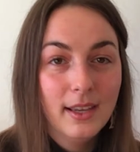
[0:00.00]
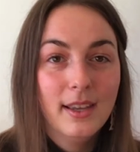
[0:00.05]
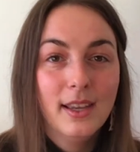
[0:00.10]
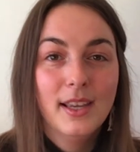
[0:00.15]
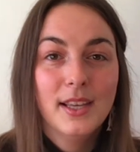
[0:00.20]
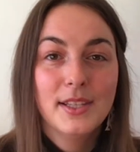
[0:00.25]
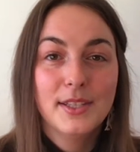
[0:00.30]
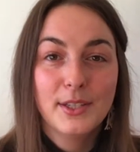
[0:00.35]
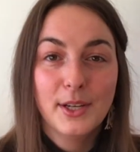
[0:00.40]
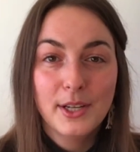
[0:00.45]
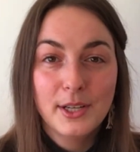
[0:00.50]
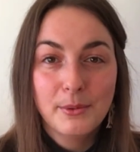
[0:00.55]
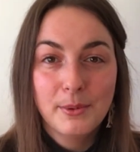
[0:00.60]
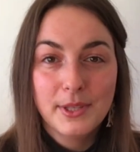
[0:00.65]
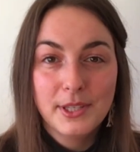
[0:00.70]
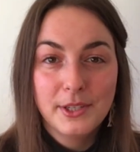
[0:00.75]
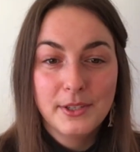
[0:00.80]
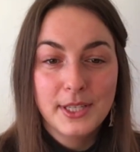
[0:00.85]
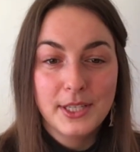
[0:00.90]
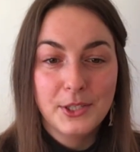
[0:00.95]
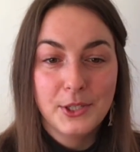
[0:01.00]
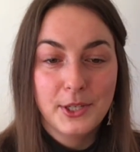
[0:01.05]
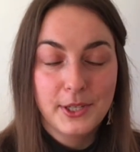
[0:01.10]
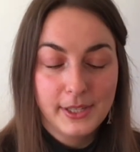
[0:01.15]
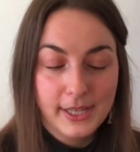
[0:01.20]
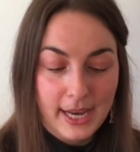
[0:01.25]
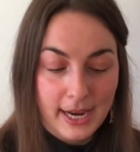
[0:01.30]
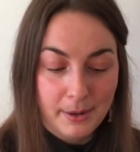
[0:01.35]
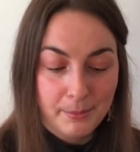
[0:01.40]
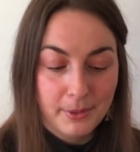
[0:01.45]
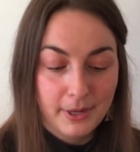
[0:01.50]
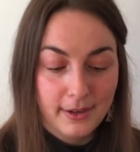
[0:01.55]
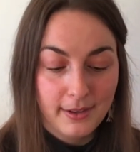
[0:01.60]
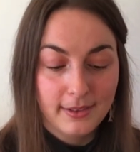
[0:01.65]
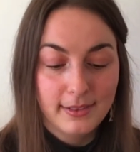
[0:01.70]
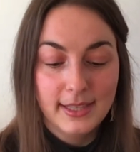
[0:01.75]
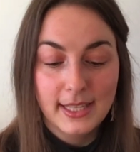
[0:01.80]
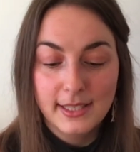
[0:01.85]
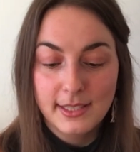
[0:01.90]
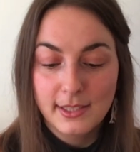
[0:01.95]
Starting with your digital camera,
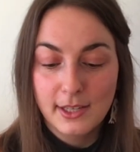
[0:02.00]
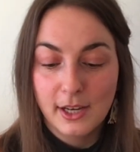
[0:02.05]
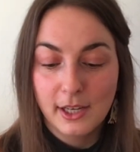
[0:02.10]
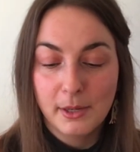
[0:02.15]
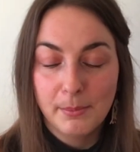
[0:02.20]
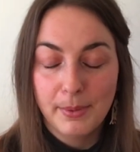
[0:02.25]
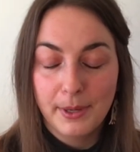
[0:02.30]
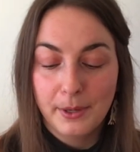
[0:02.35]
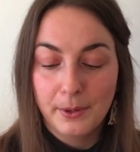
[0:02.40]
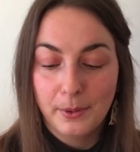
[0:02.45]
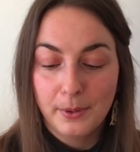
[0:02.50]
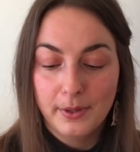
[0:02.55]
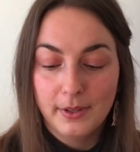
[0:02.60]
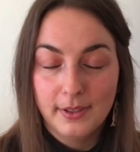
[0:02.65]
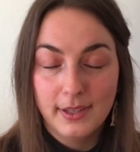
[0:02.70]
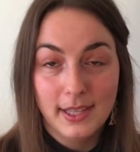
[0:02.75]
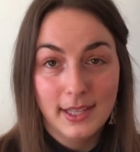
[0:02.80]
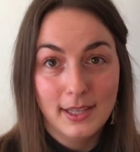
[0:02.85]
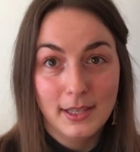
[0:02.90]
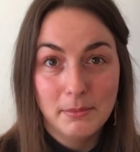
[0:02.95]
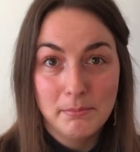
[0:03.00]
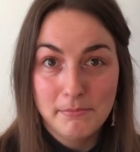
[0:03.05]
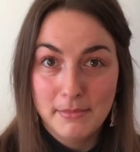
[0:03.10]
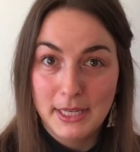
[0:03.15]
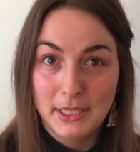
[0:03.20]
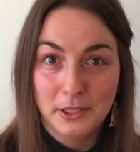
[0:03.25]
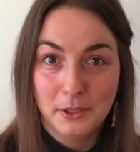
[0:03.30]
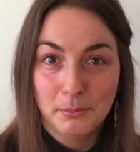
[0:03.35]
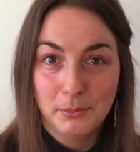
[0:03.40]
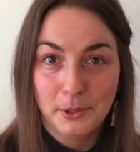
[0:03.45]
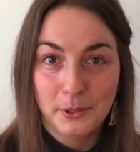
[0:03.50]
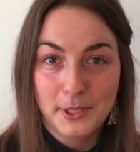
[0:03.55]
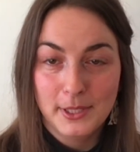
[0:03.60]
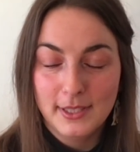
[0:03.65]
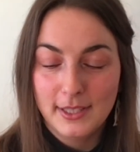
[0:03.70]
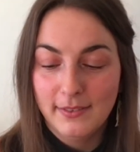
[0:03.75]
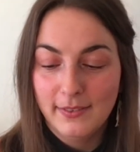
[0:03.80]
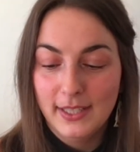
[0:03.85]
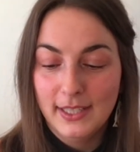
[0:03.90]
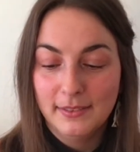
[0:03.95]
let's talk about the main components
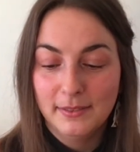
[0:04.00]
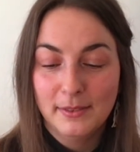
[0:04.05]
of it.